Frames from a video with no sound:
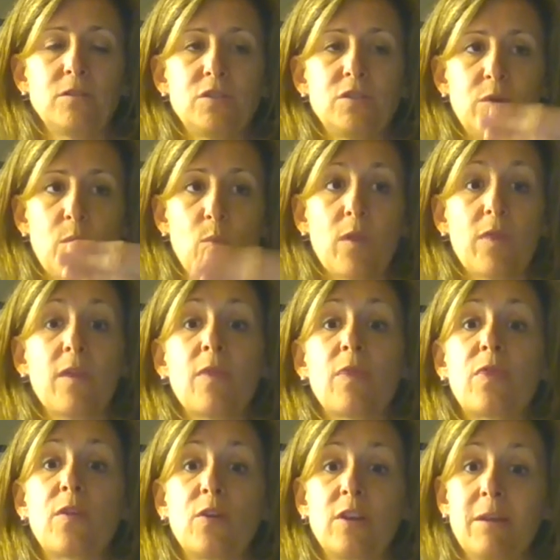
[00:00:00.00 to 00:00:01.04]
do it
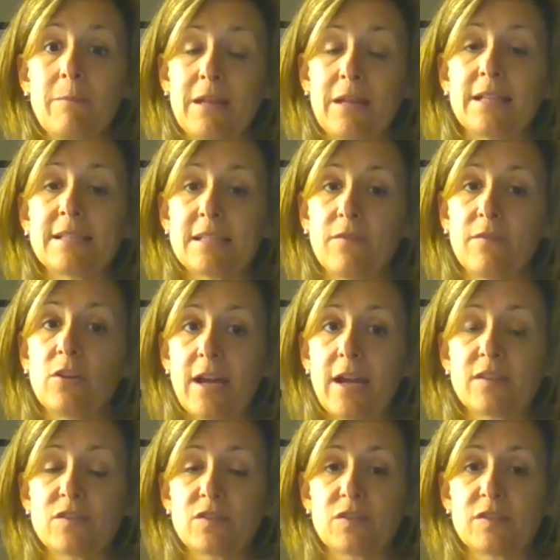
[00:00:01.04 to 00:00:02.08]
within 30 minutes of your
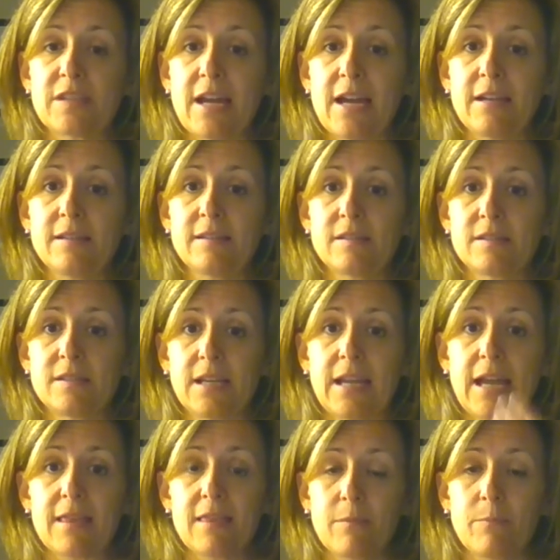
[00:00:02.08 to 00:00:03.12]
exercise to
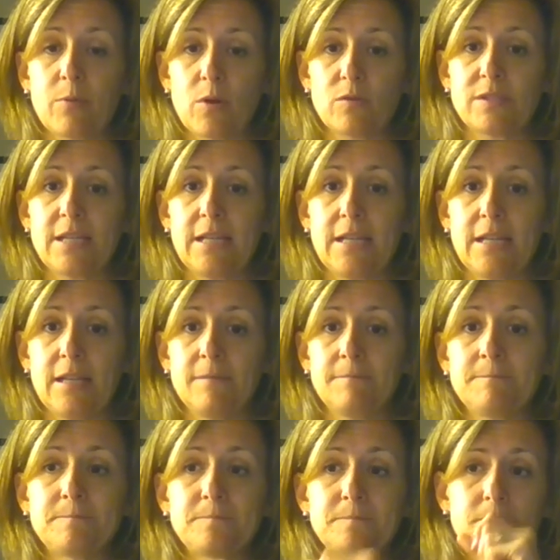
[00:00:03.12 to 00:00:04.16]
get the protein
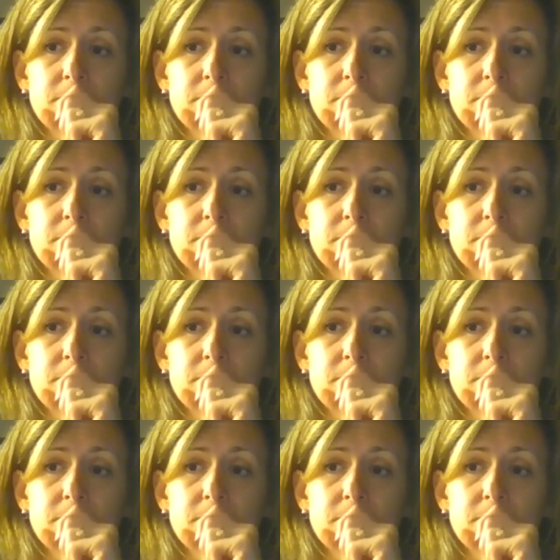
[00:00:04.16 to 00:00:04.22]
in.